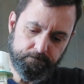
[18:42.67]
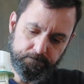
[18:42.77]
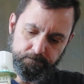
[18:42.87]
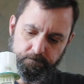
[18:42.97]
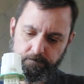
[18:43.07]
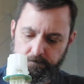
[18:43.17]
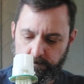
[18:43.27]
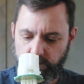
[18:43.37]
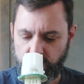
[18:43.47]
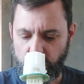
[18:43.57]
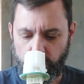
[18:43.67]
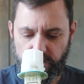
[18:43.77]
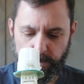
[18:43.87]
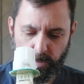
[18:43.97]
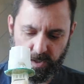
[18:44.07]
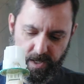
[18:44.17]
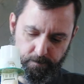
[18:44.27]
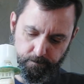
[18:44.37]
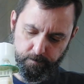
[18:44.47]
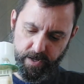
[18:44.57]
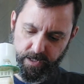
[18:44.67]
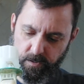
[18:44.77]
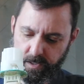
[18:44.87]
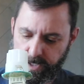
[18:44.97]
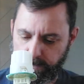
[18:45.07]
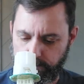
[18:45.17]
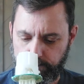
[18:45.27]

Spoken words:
Mm-hmm. Oh, we ain't put that back on yet.